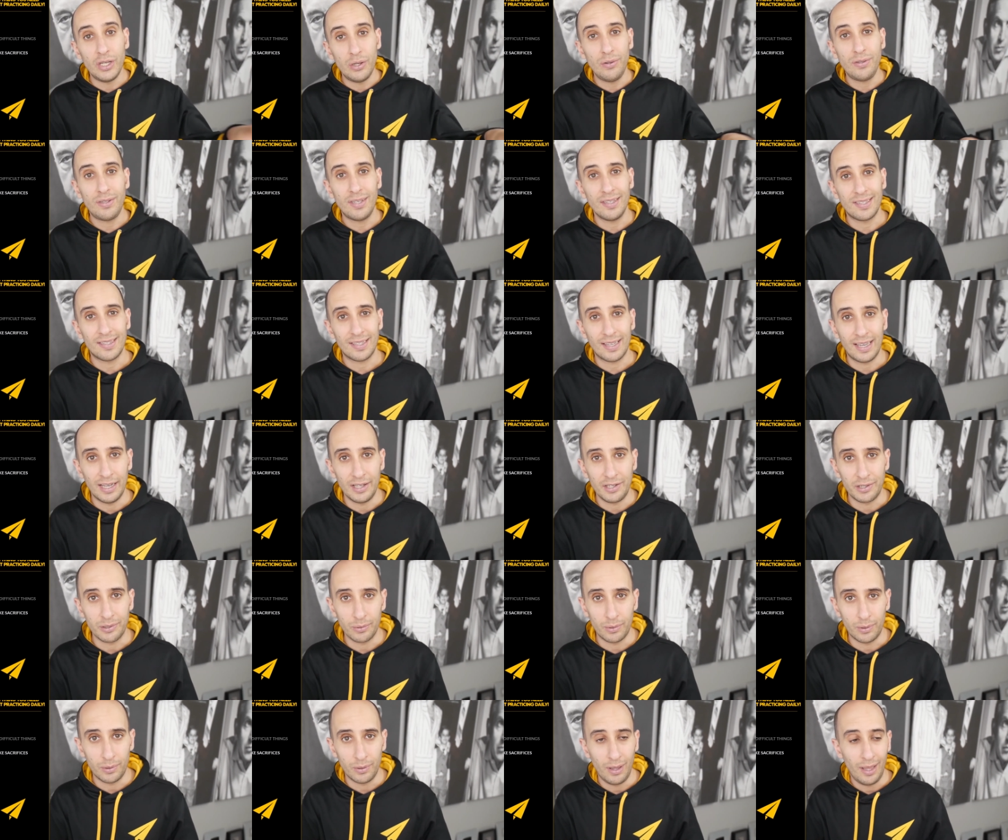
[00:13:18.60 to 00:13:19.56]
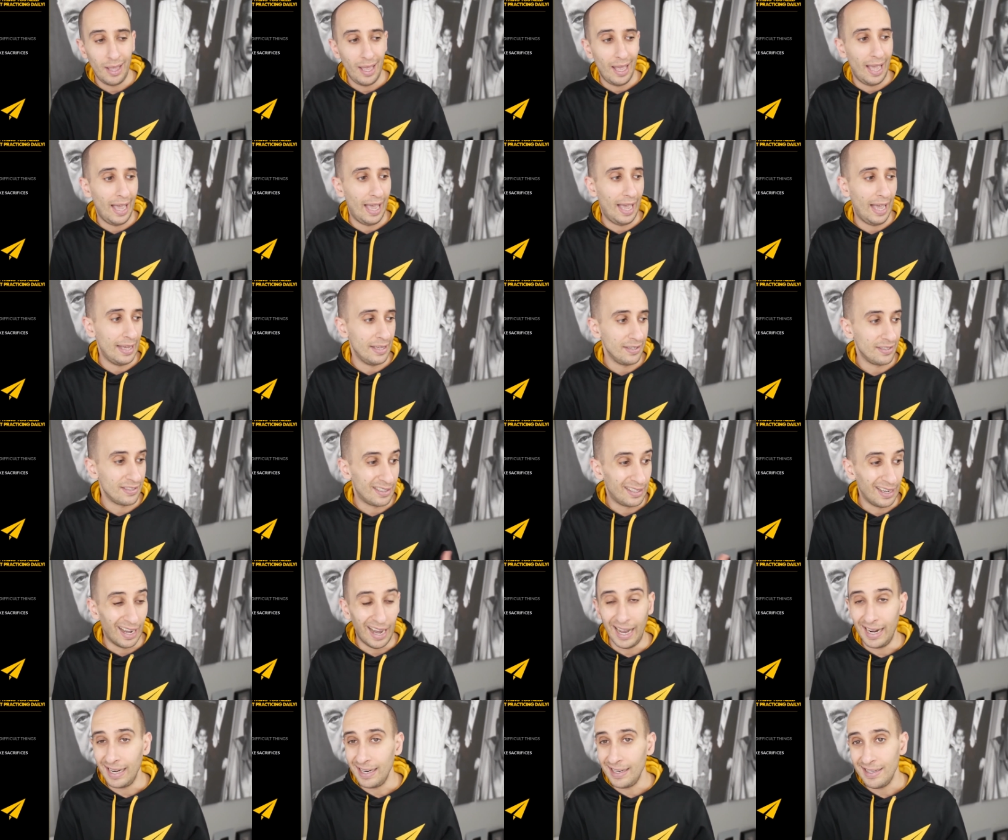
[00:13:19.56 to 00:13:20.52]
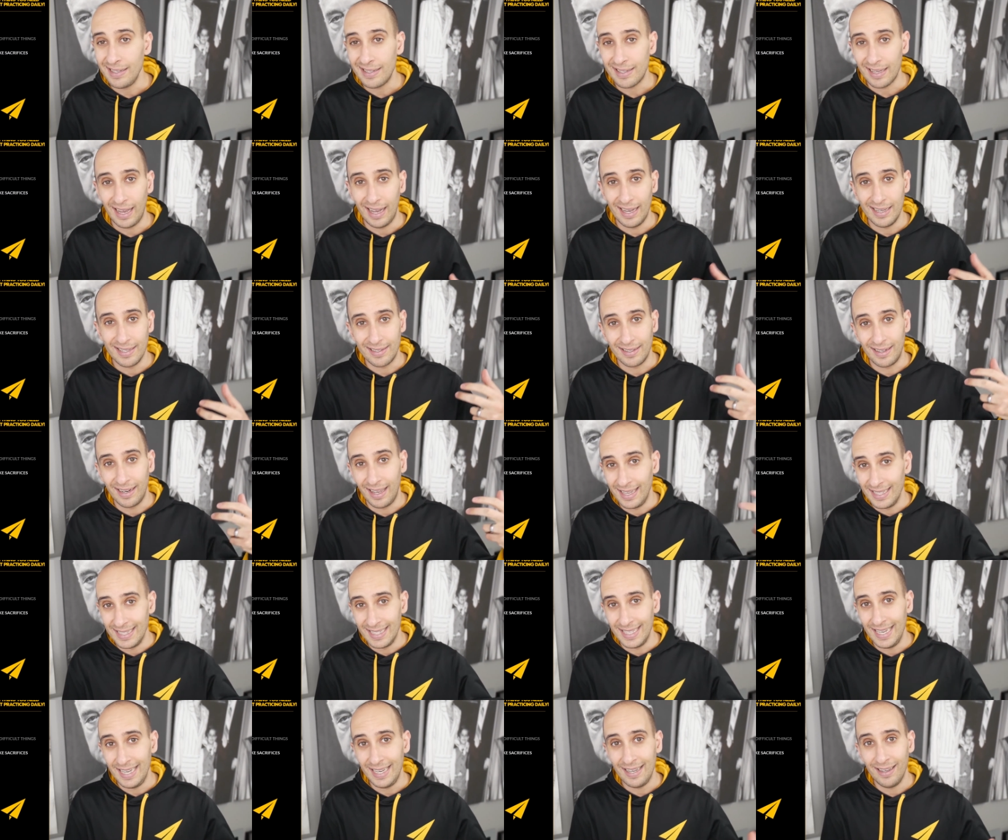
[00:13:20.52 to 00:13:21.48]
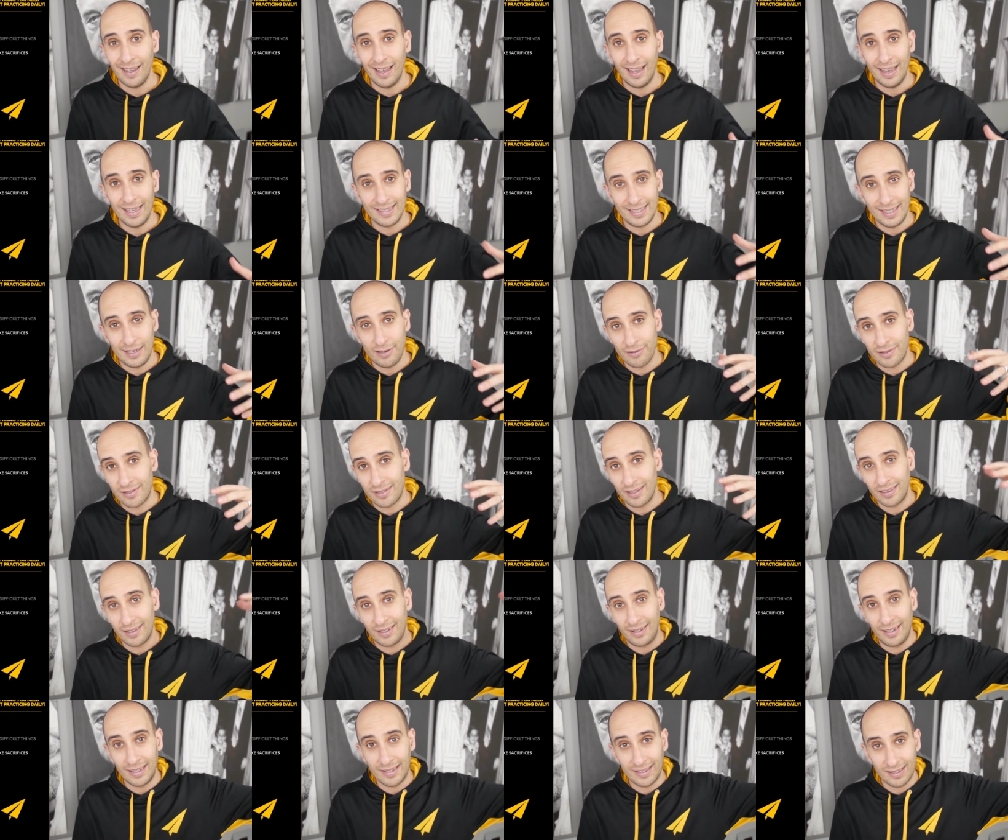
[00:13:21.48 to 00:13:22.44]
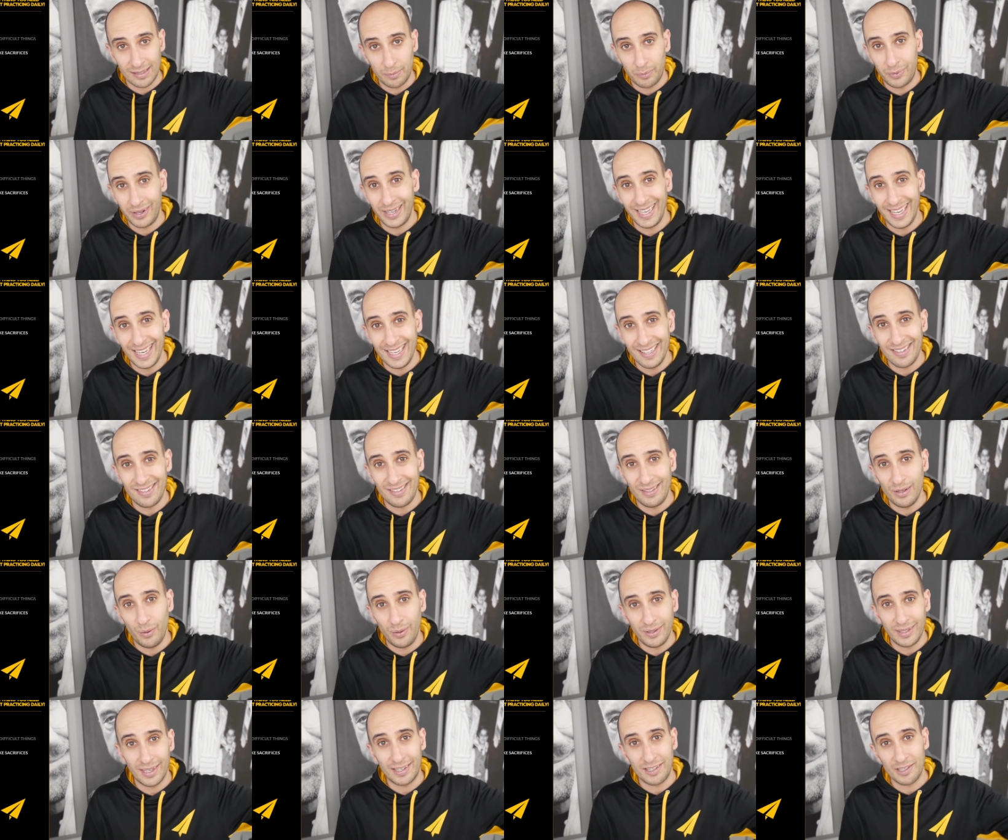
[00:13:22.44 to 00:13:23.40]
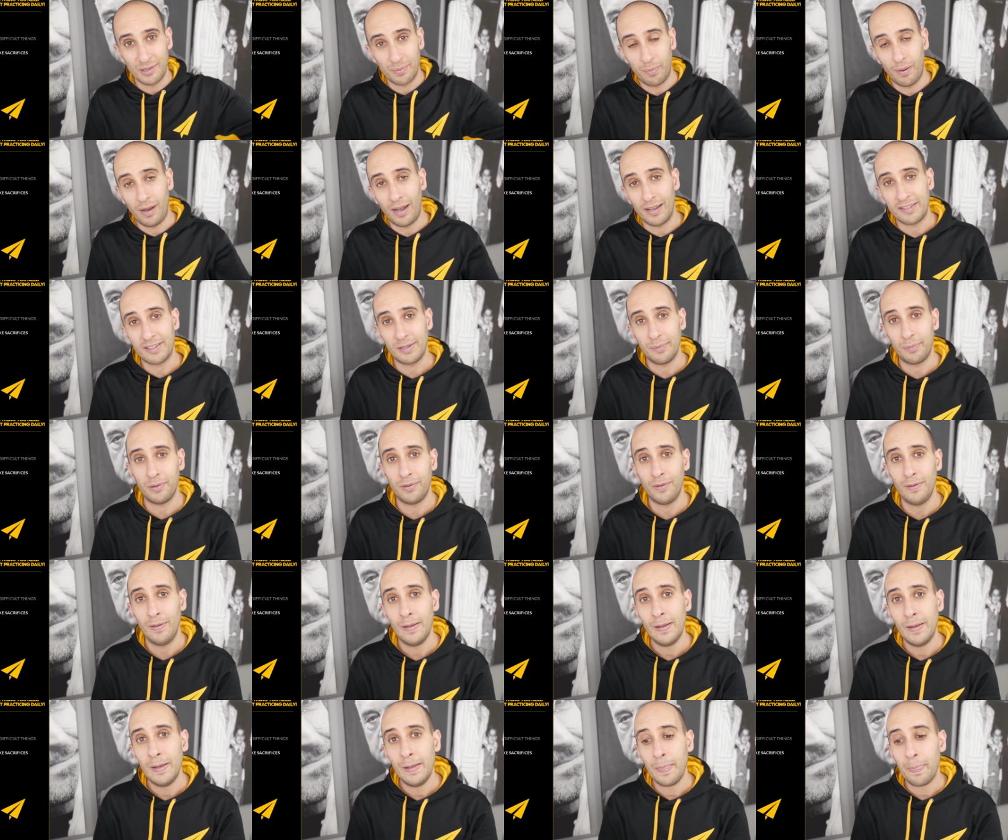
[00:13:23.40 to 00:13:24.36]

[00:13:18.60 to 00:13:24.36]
use his schedule as guidance, as an idea, as here's something that somebody is doing that is possible,